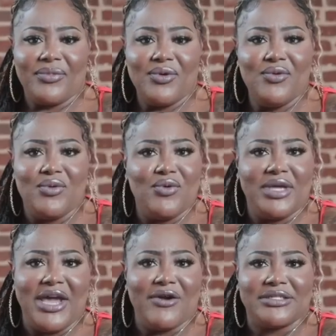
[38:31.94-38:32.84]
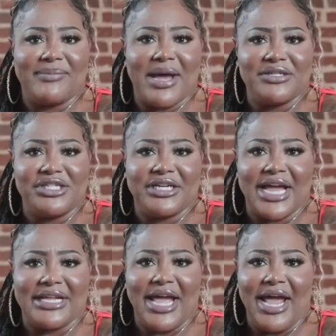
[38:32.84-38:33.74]
who who cares about shit
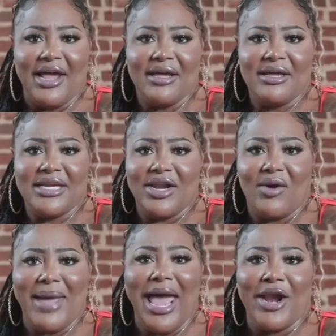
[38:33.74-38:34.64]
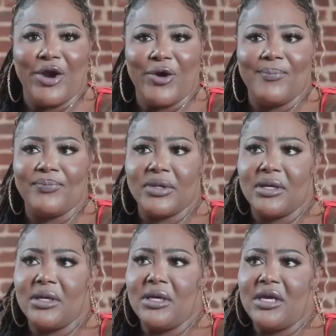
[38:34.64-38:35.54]
like that they don't matter
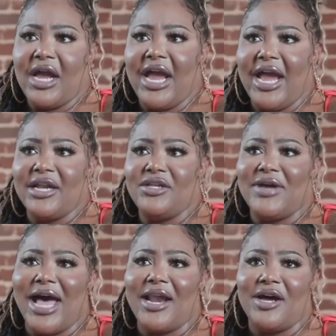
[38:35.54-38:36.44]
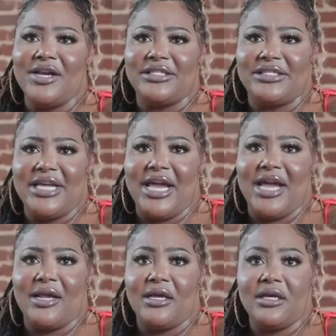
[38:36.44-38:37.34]
and you got to
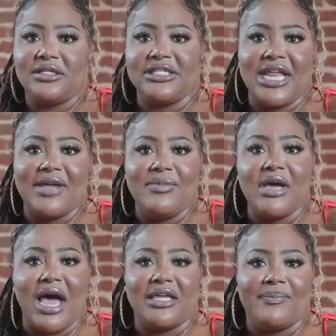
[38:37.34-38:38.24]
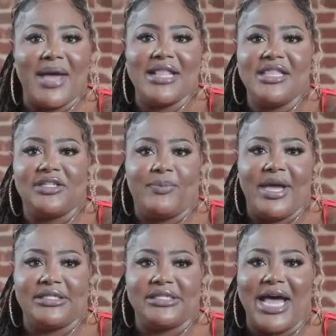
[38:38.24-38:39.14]
understand just like me occupying these
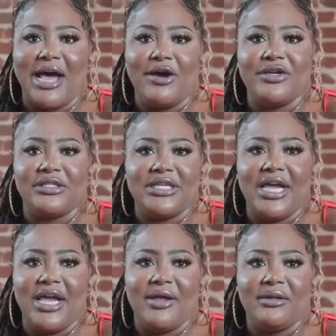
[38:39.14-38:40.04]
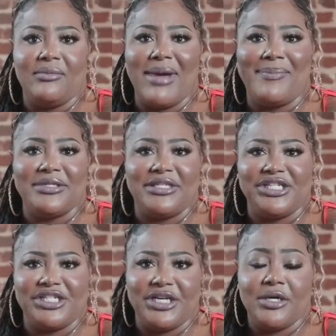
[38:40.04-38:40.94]
spaces i understand my
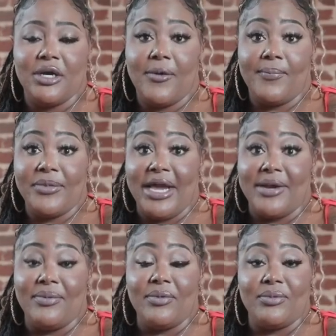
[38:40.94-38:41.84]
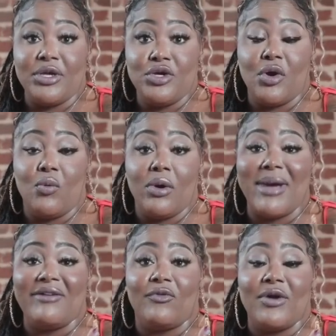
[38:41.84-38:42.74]
position and you know where
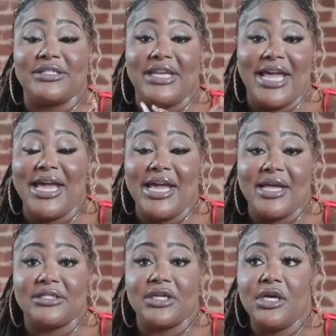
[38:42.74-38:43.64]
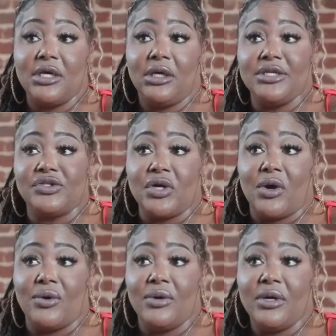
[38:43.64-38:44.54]
my voice lands and
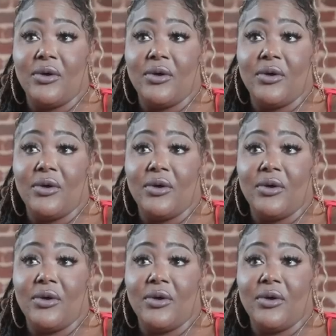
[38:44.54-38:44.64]
so